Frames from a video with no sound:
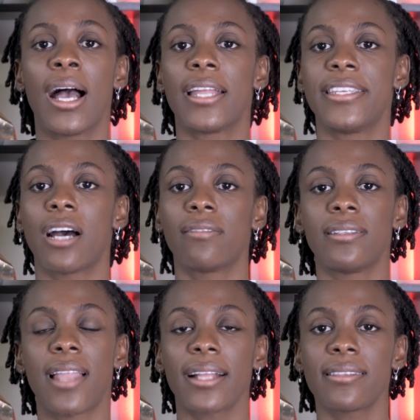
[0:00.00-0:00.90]
Now
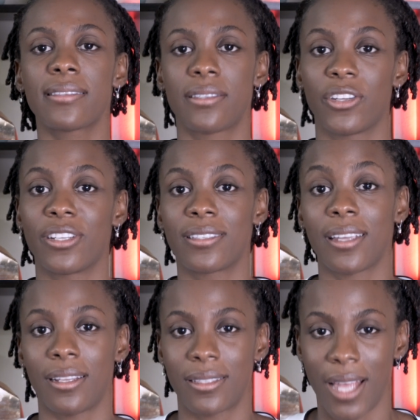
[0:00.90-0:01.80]
let's turn
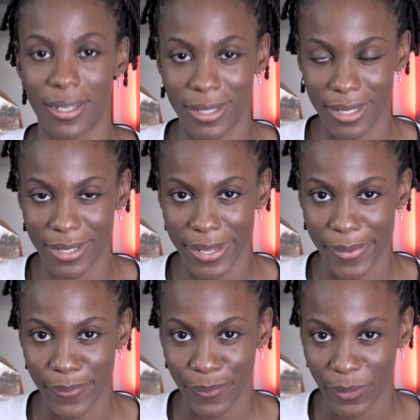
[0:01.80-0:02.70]
to intestacy.
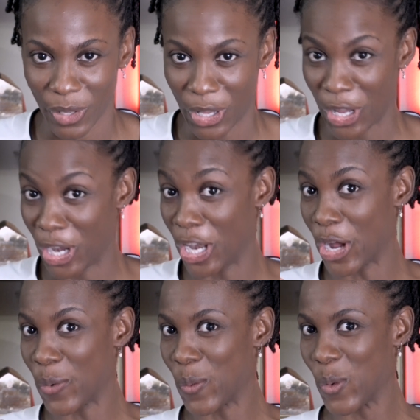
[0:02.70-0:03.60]

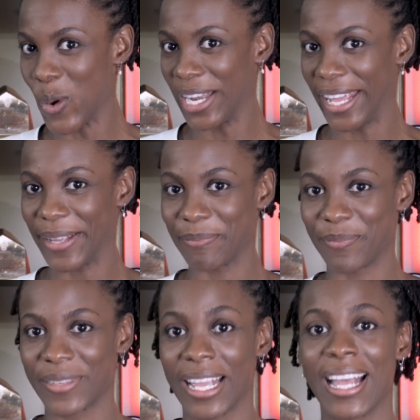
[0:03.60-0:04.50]
Now warning,
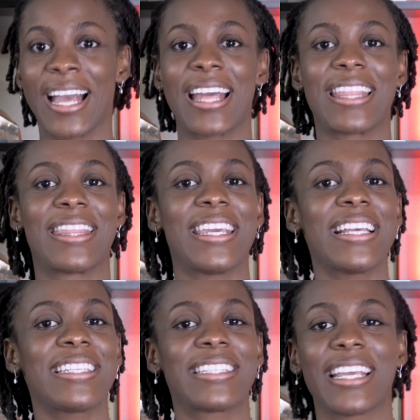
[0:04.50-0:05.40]

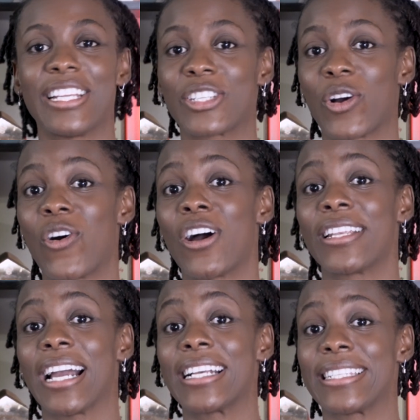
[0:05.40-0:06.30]
this is
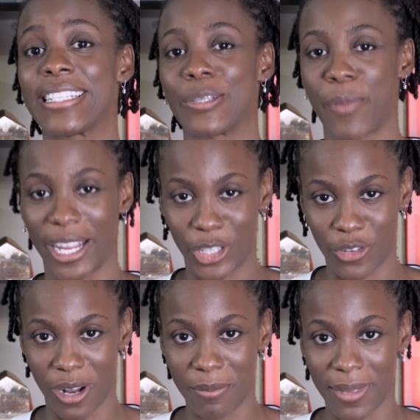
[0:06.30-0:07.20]
on a
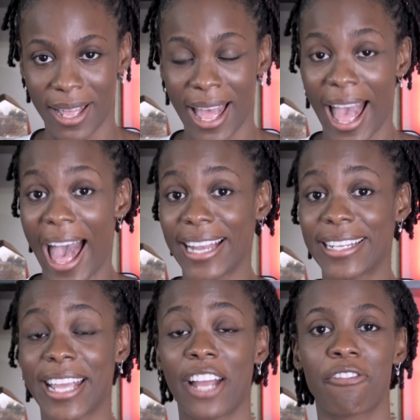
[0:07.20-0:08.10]
spectrum and
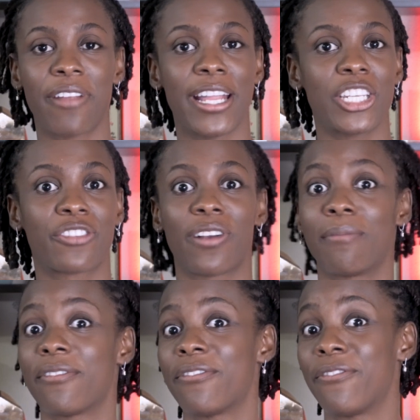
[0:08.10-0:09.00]
it can range
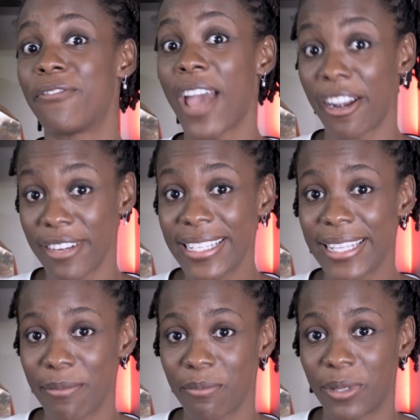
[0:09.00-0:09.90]
from very
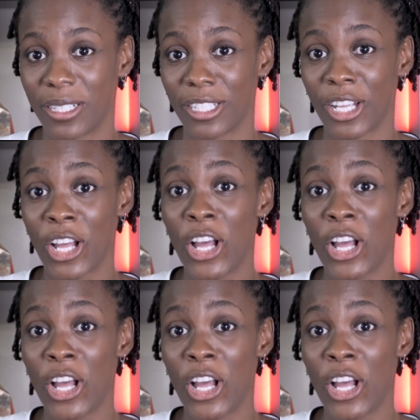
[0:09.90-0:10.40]
simple